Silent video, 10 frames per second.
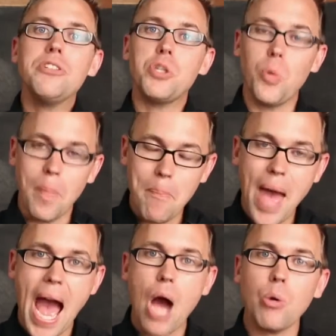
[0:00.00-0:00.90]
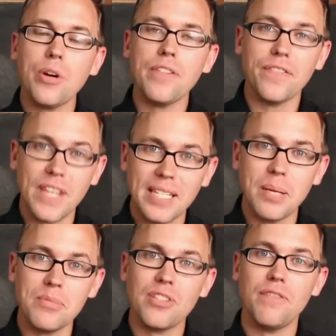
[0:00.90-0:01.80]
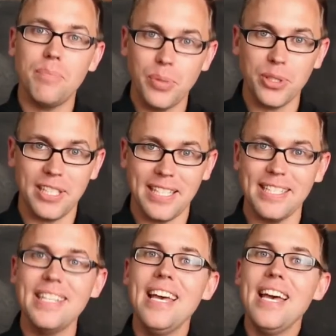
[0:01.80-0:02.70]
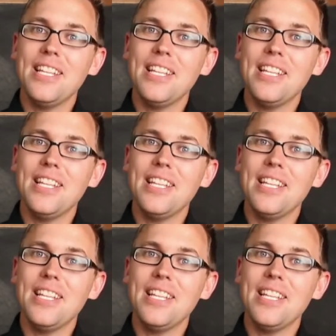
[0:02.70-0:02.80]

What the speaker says: to empower victims of bullying